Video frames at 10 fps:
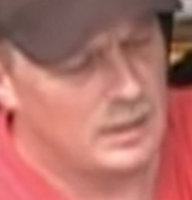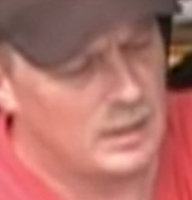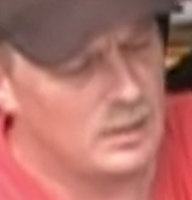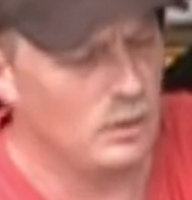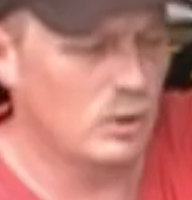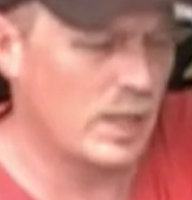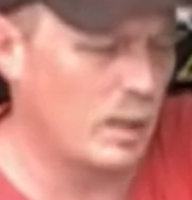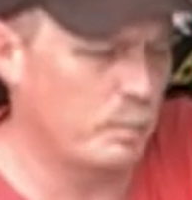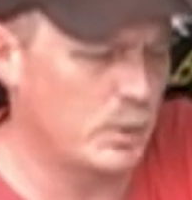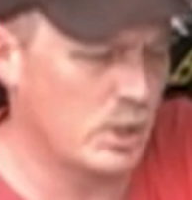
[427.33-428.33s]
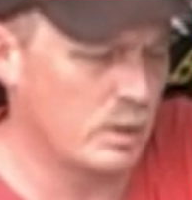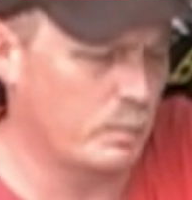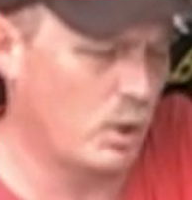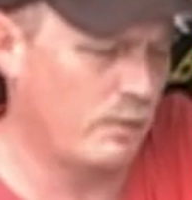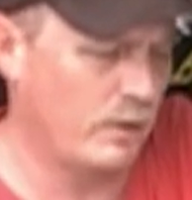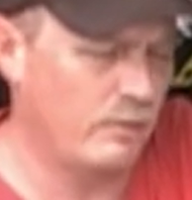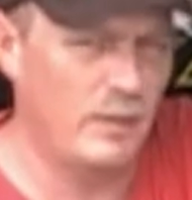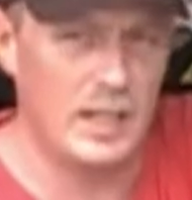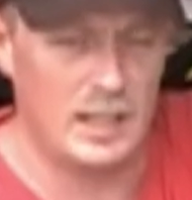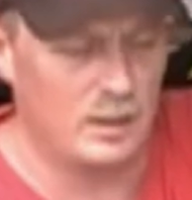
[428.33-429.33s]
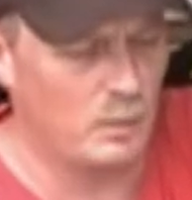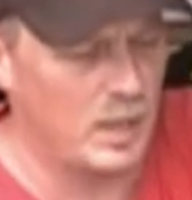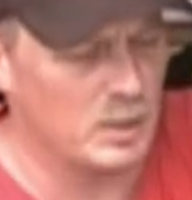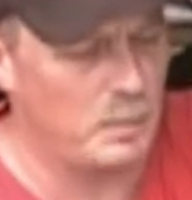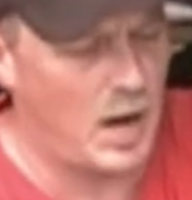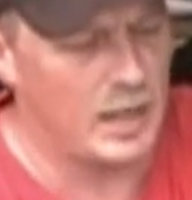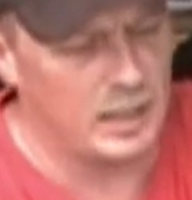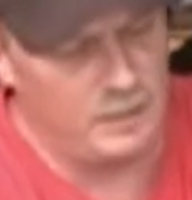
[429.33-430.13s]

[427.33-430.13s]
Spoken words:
Because it looks like just a perfect fit in the right spot.